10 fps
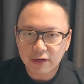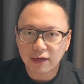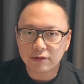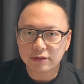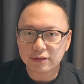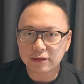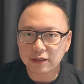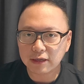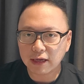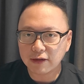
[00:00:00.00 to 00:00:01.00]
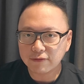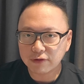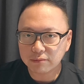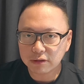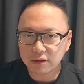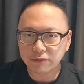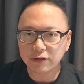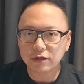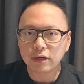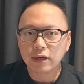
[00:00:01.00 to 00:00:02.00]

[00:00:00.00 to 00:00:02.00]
house is the gain from career.